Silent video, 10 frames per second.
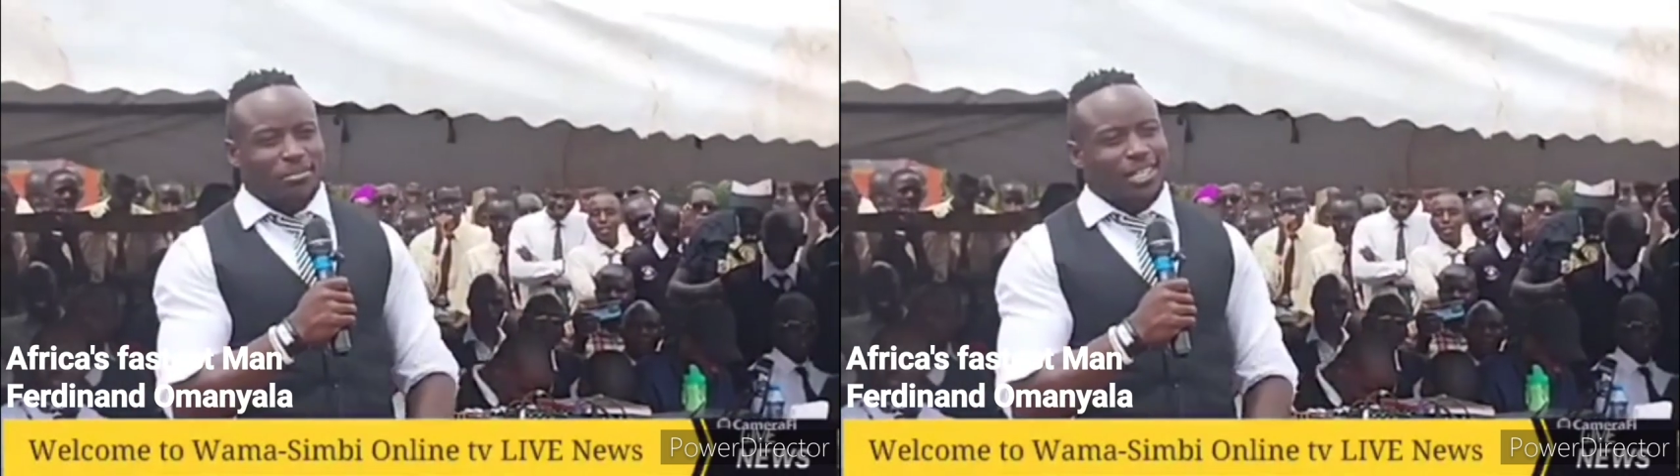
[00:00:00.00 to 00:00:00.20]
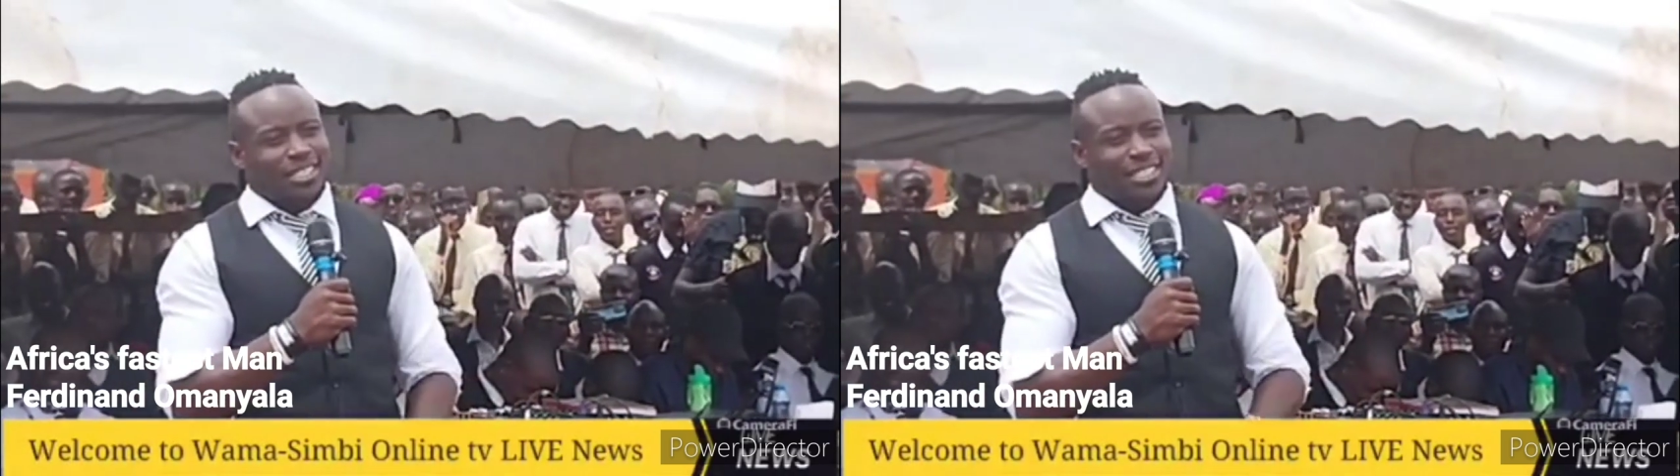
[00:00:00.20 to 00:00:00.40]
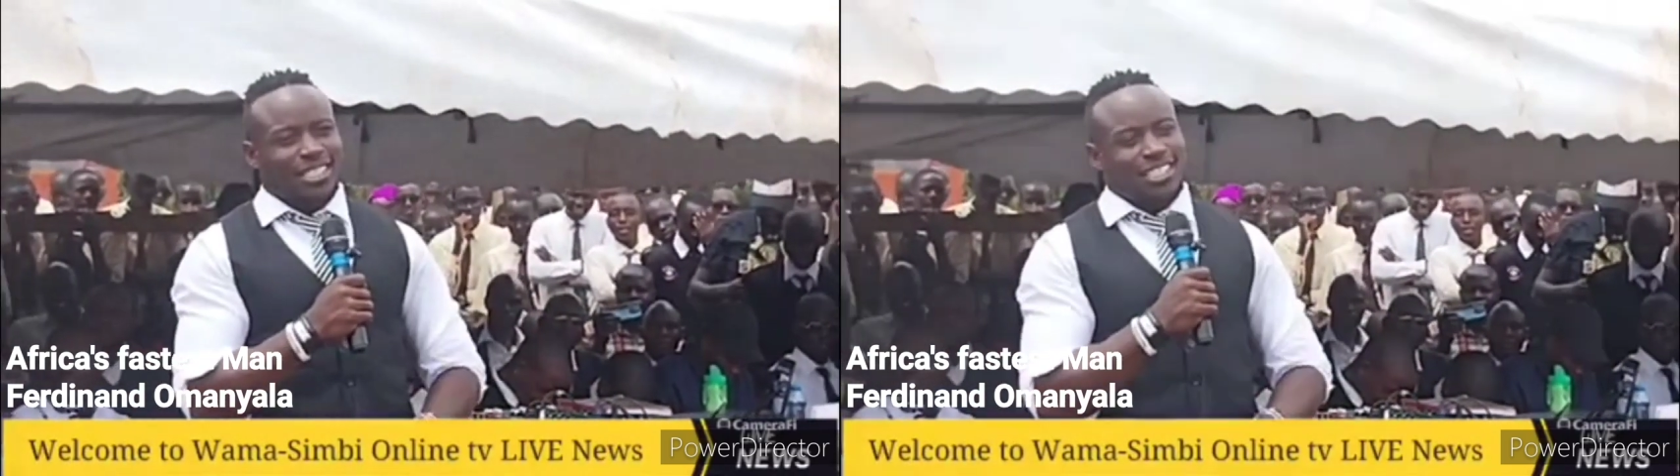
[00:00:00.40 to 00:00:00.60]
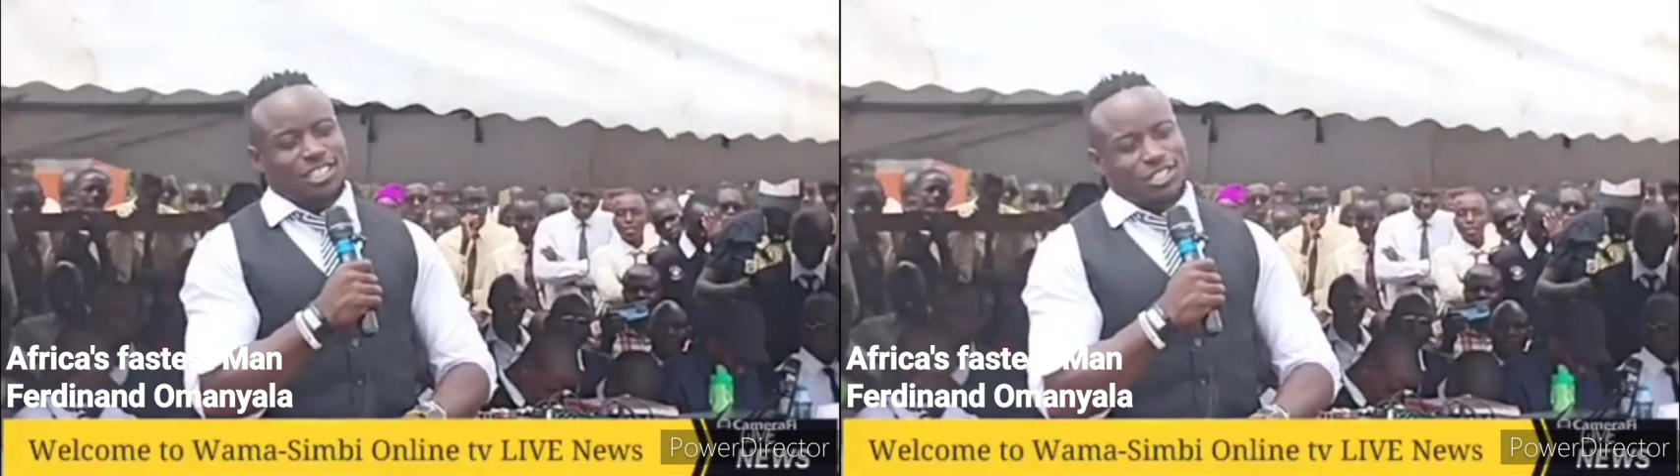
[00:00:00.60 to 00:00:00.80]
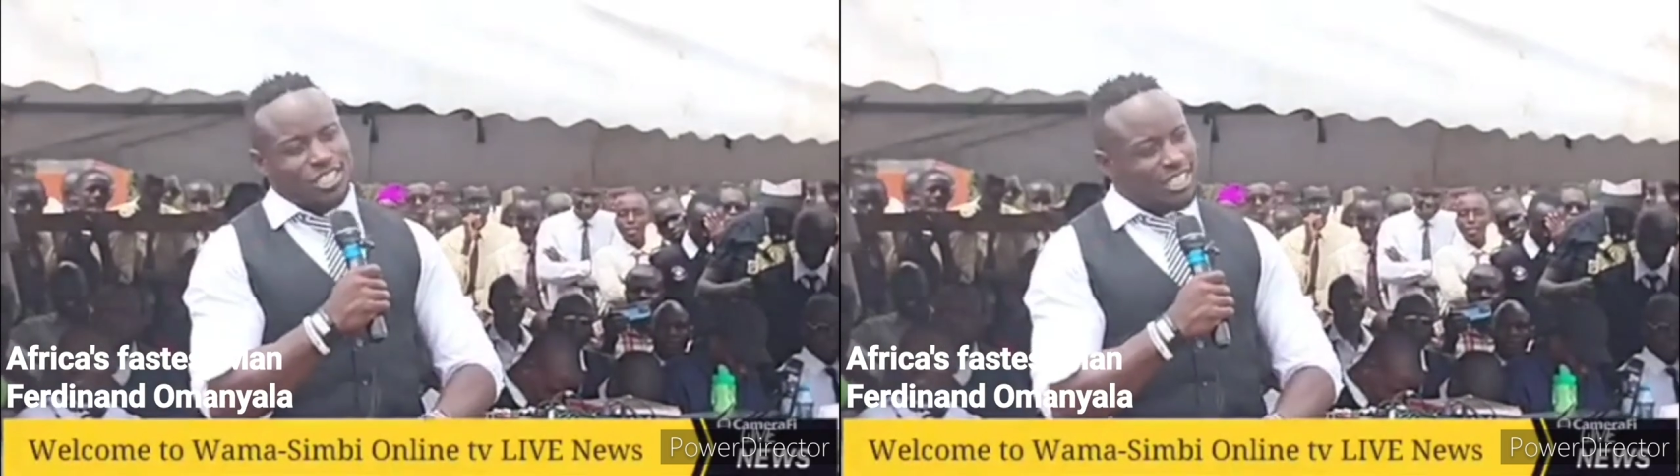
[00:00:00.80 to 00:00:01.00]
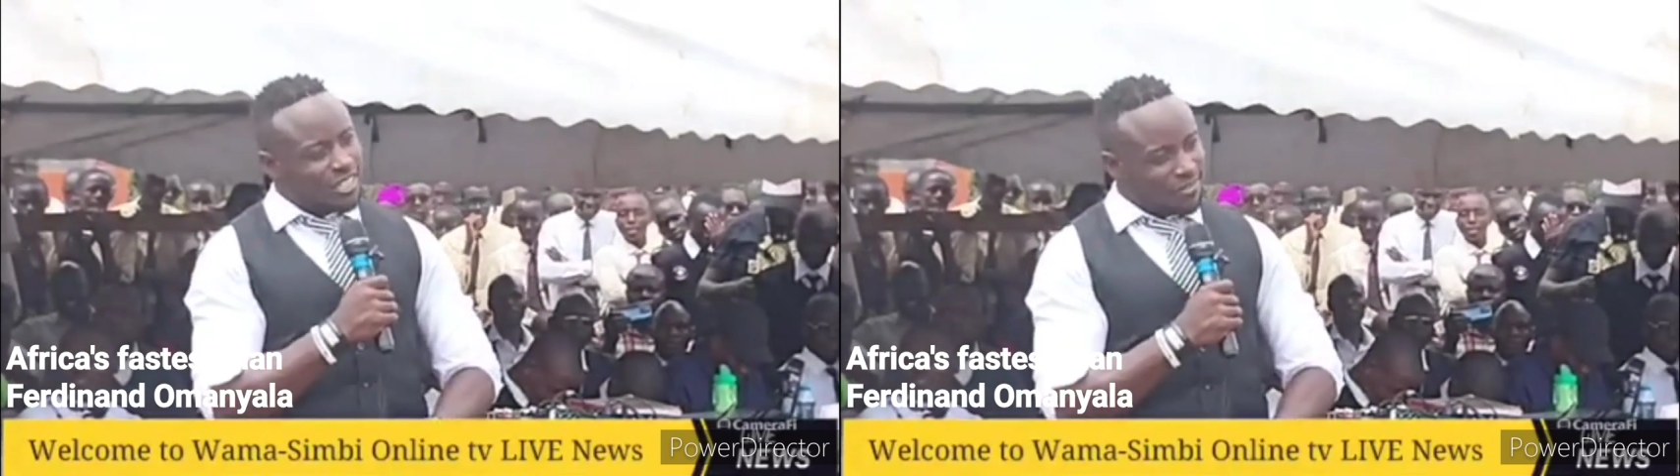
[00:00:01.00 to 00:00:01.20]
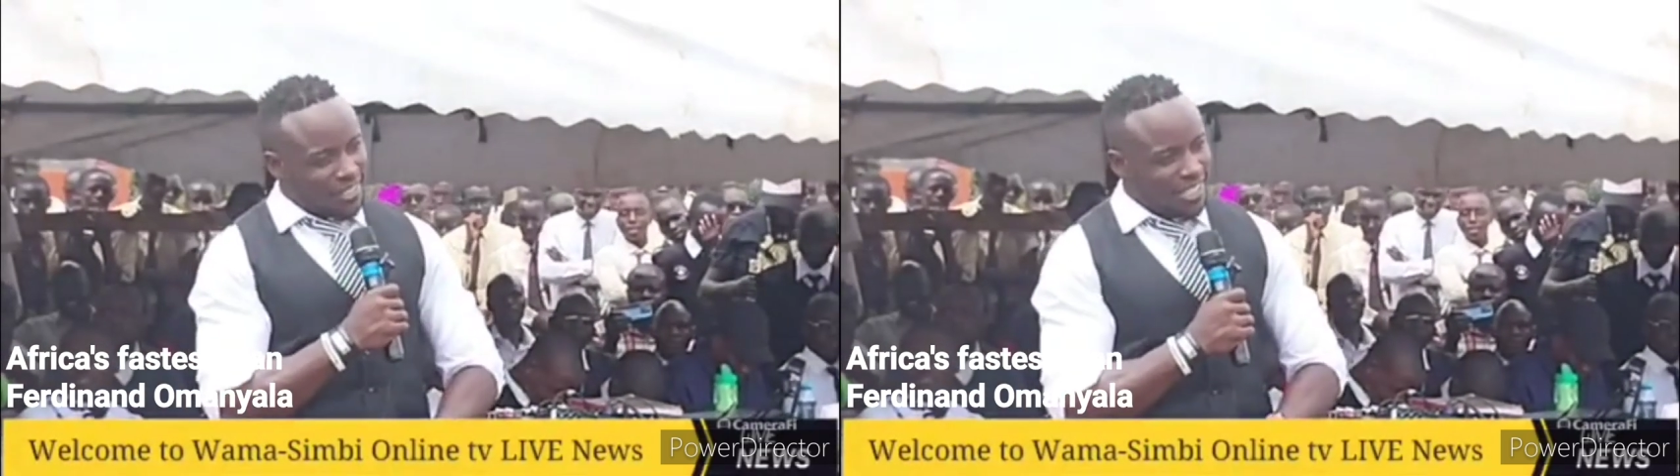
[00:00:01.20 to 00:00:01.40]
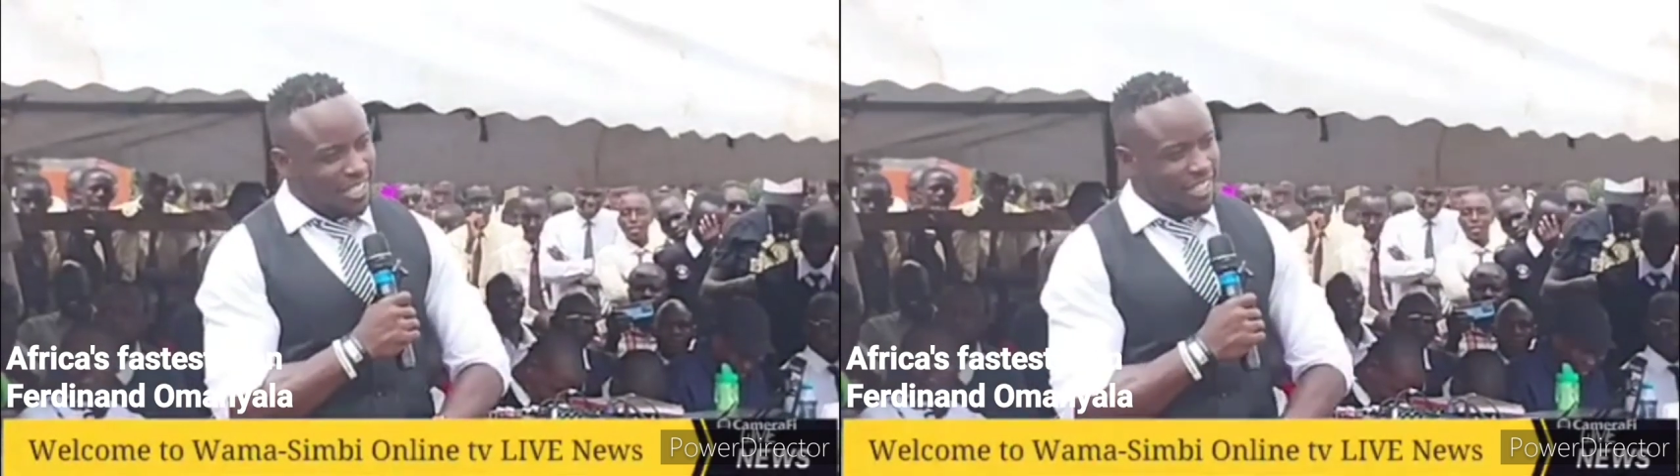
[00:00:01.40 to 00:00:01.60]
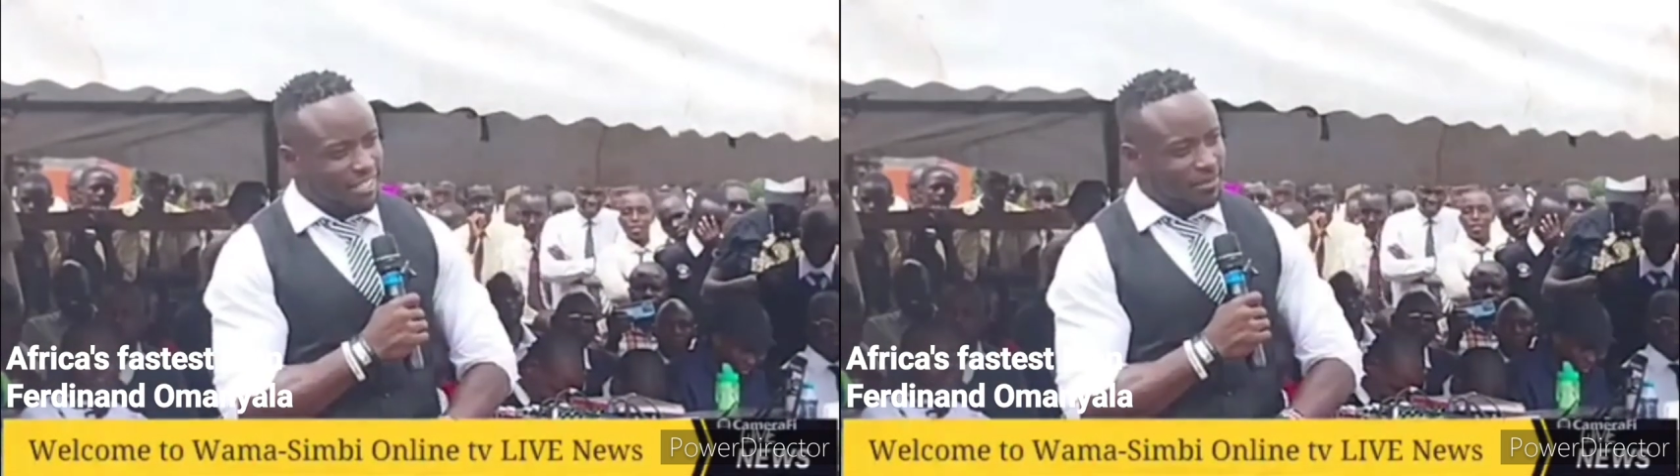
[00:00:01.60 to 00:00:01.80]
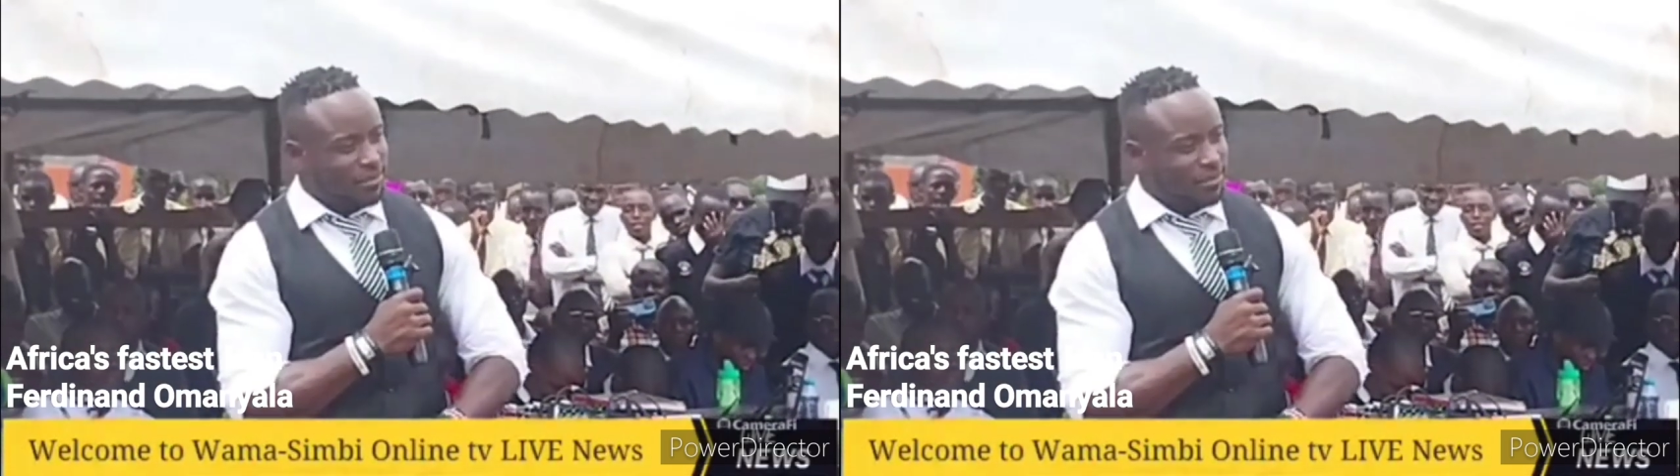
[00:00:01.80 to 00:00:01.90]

but sasa jioni ilifika.